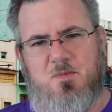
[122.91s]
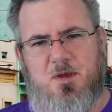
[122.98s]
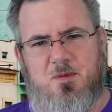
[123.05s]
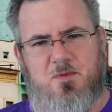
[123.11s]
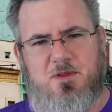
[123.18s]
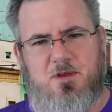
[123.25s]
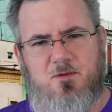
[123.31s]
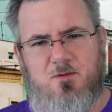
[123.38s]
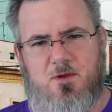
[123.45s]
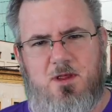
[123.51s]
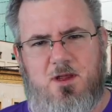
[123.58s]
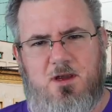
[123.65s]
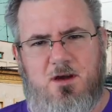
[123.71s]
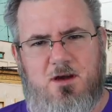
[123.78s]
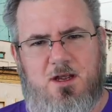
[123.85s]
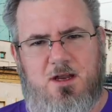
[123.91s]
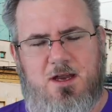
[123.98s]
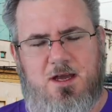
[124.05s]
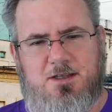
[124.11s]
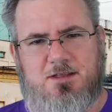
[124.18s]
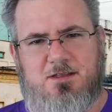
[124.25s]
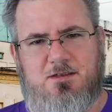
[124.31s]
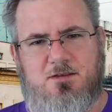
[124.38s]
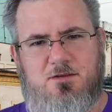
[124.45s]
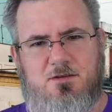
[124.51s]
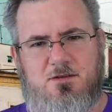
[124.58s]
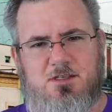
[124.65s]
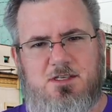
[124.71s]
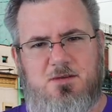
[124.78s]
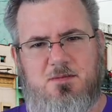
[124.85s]
people that really are connected to
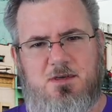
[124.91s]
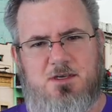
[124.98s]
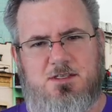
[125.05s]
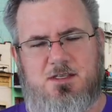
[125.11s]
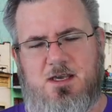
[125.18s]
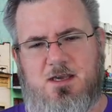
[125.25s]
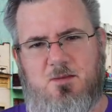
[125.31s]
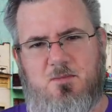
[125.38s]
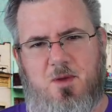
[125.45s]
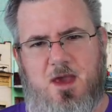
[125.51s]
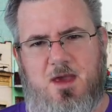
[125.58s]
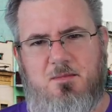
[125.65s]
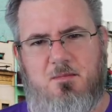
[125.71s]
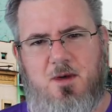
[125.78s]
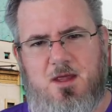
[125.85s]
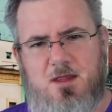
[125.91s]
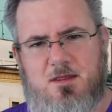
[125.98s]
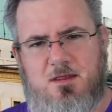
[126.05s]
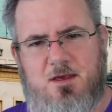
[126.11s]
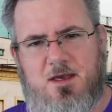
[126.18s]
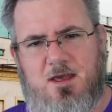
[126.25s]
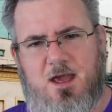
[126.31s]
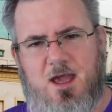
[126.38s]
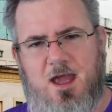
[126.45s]
cruising because they can pay monthly